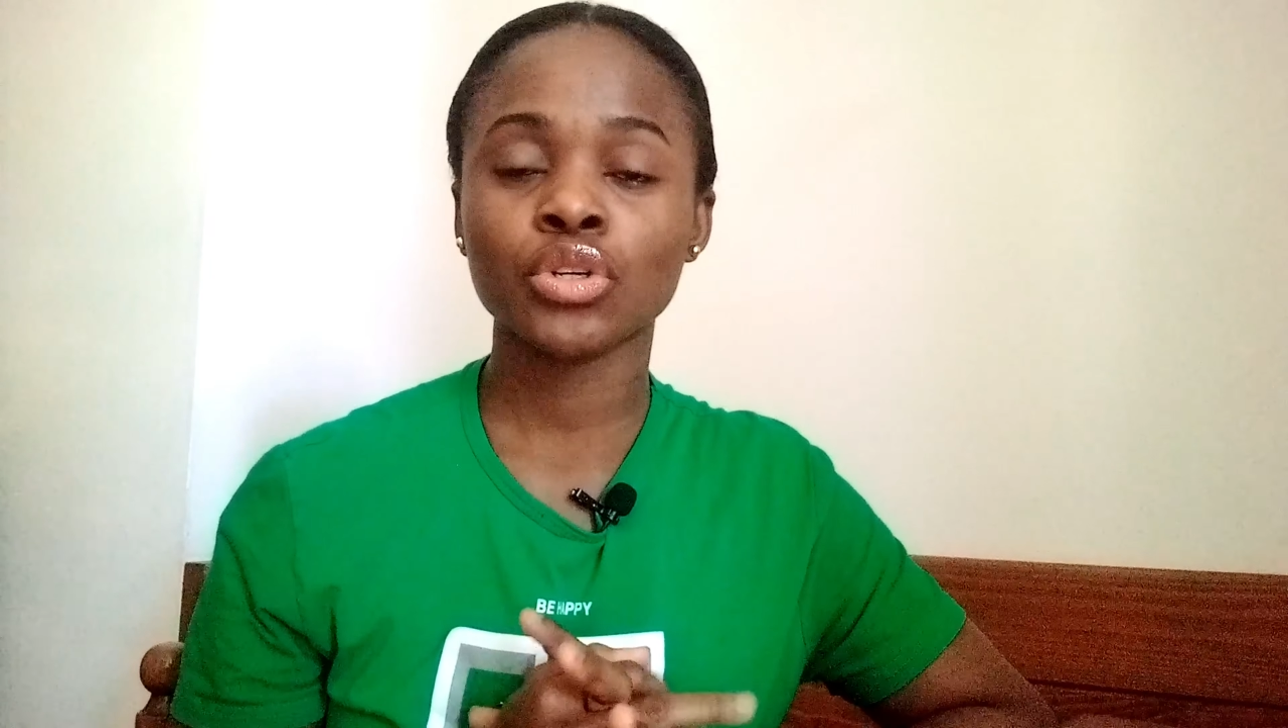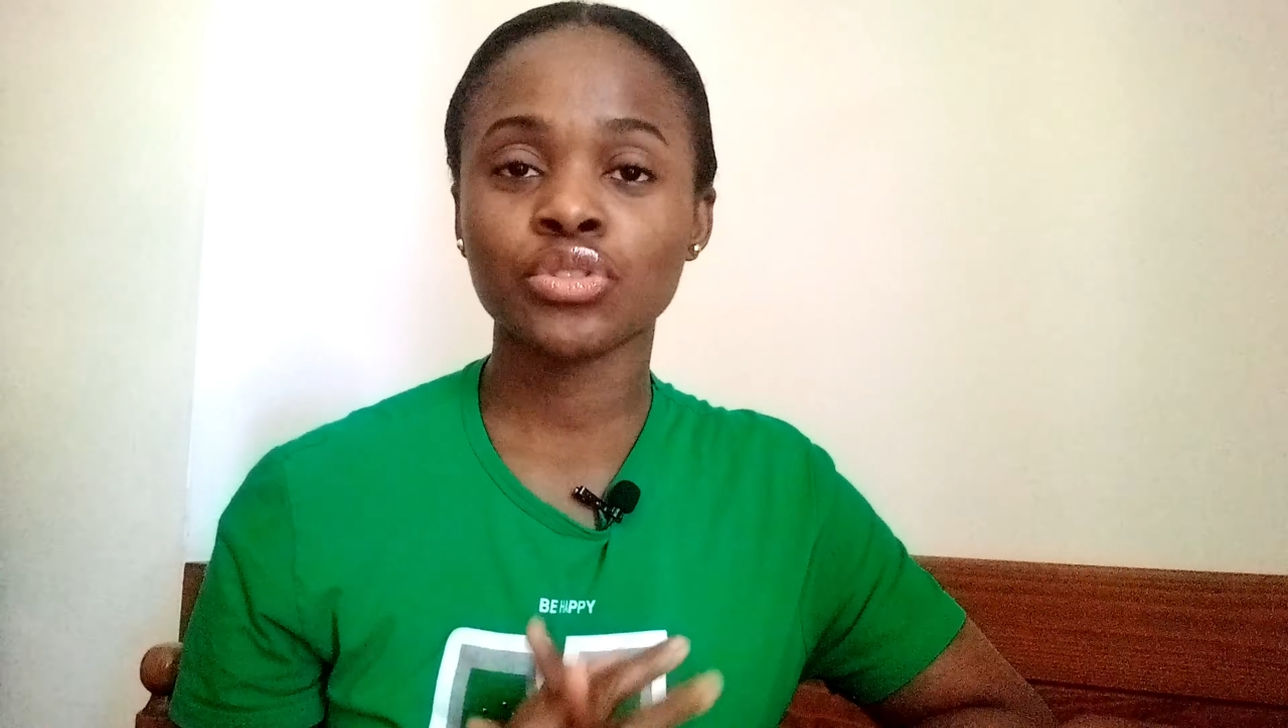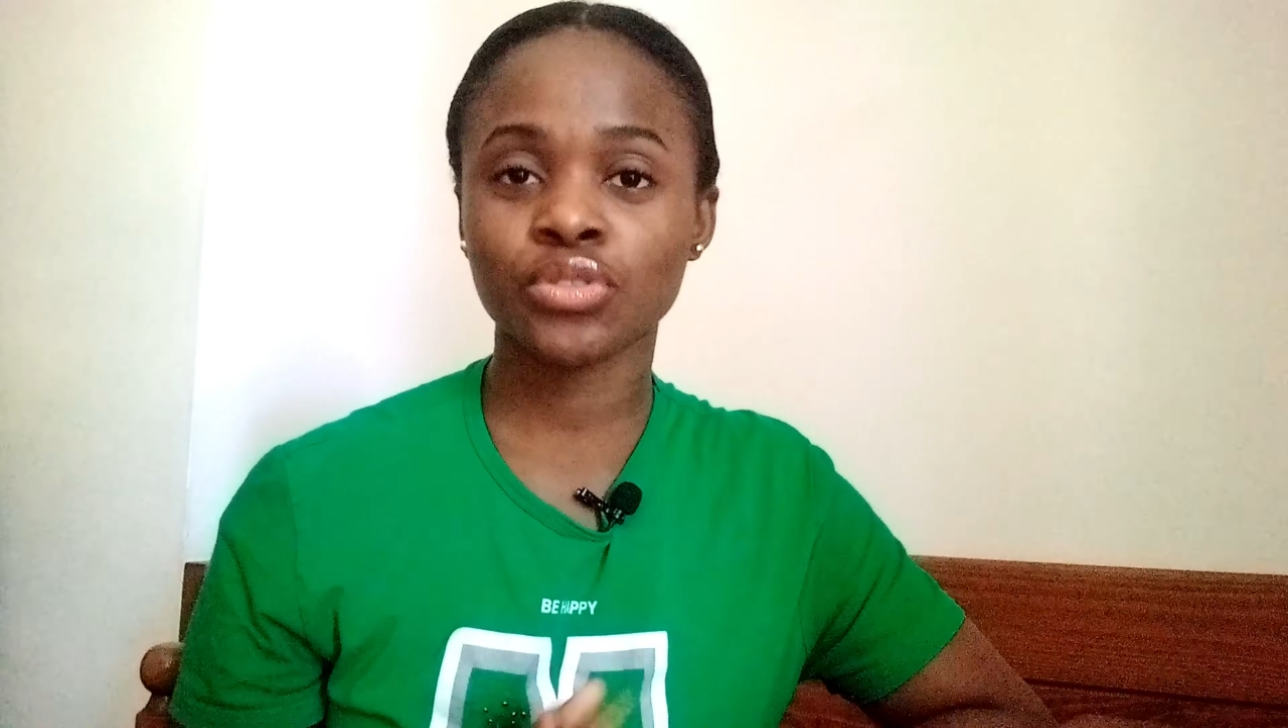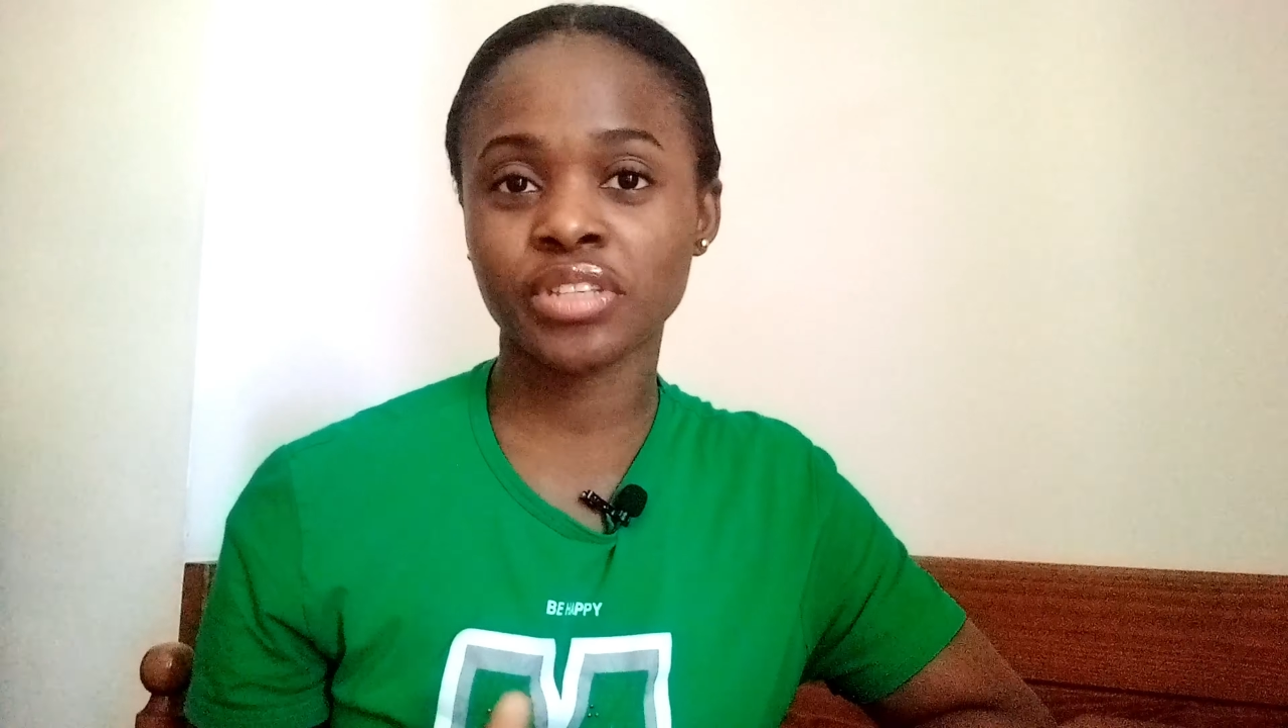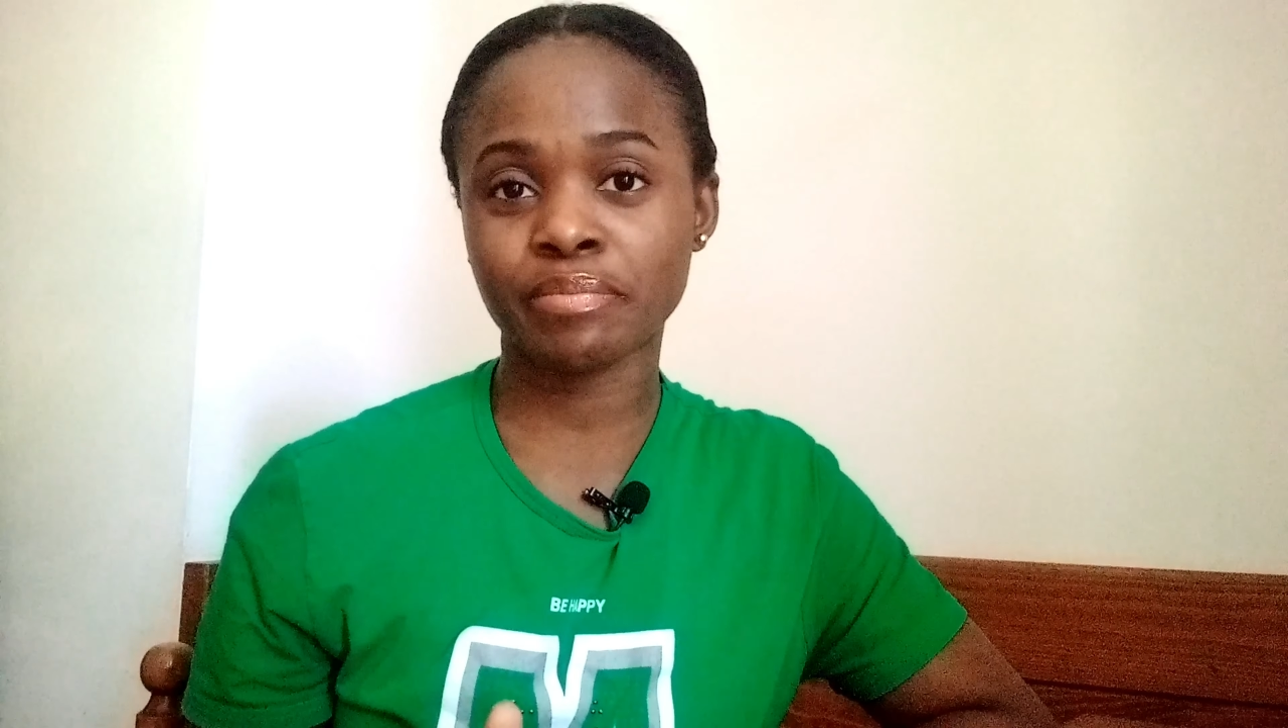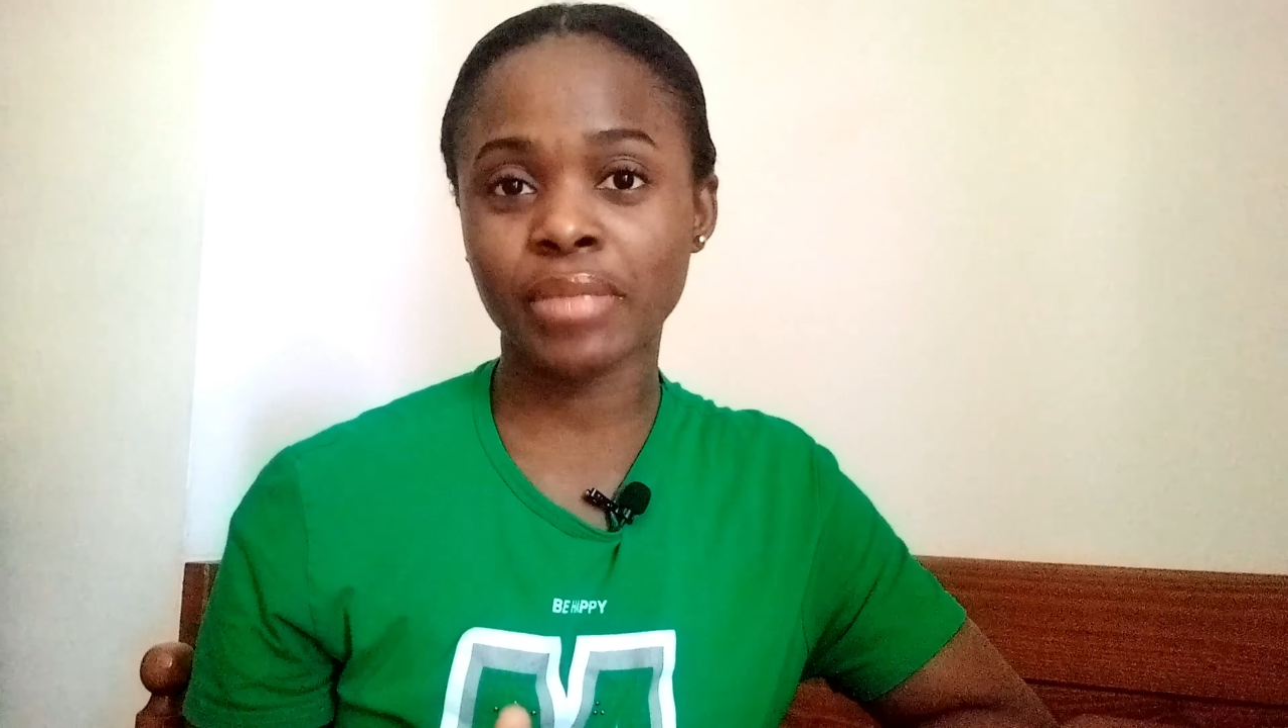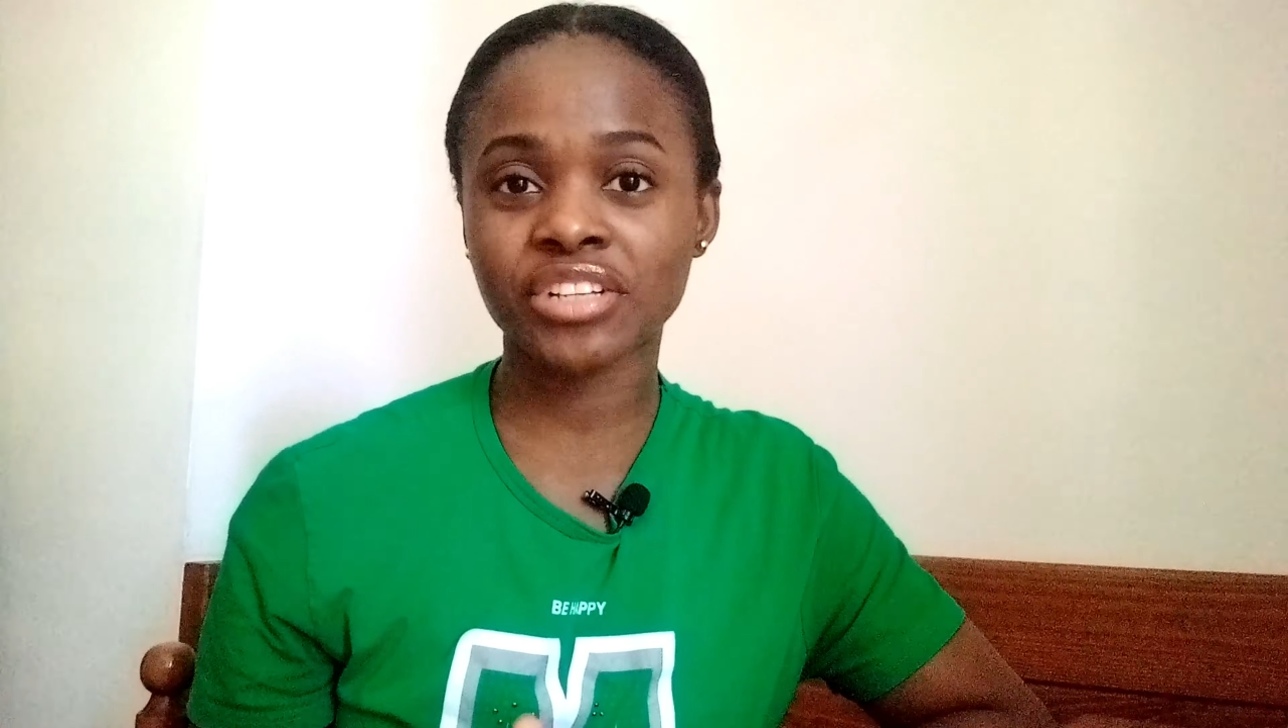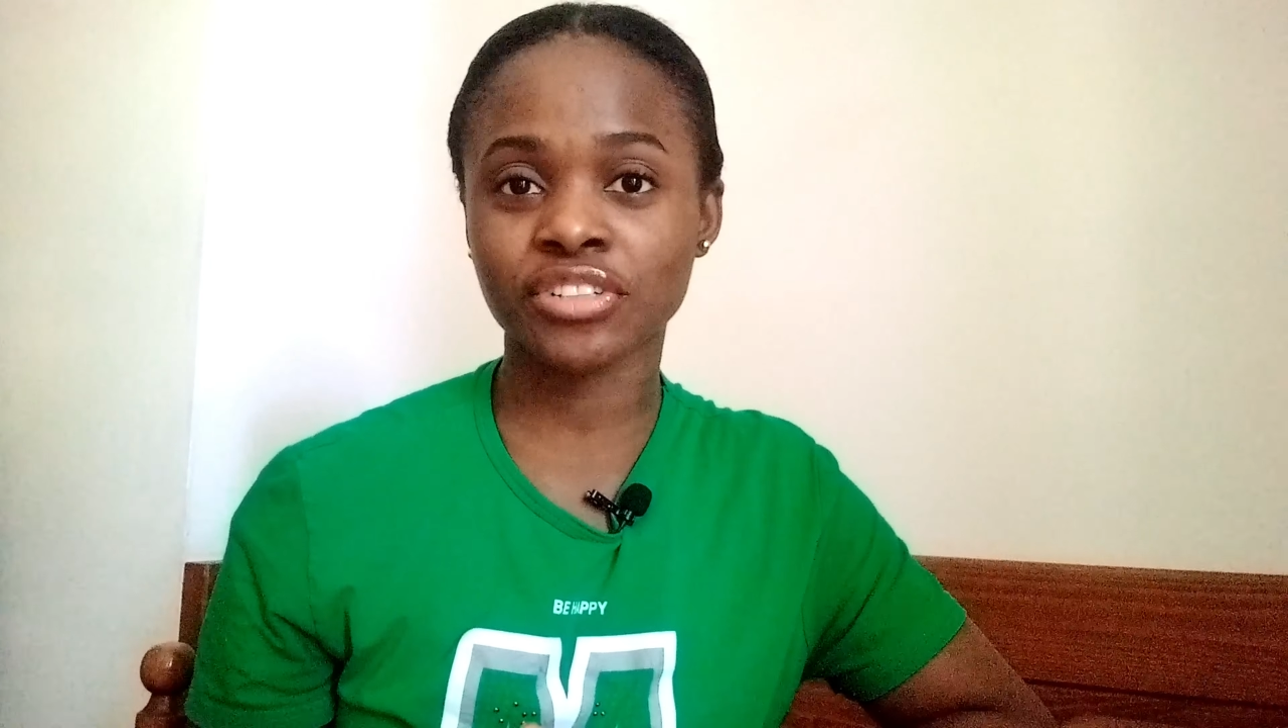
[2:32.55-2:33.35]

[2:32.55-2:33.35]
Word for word: do the magic